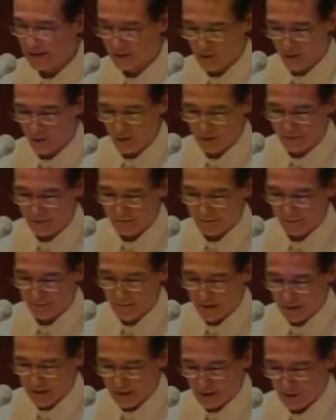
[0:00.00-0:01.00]
Ong,
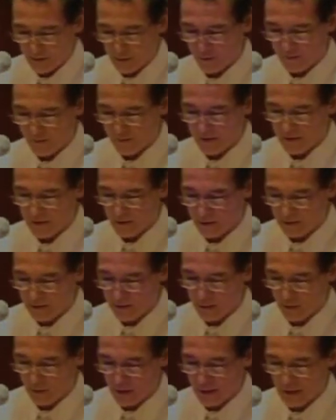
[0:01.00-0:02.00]
is a professor
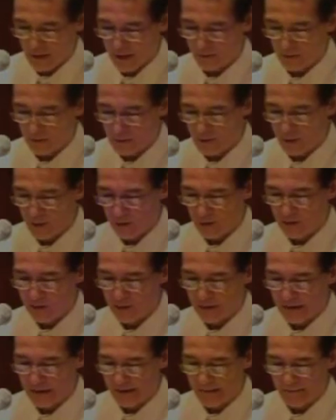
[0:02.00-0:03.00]
in wildlife
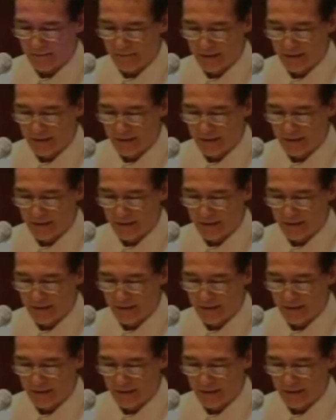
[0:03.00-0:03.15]
biology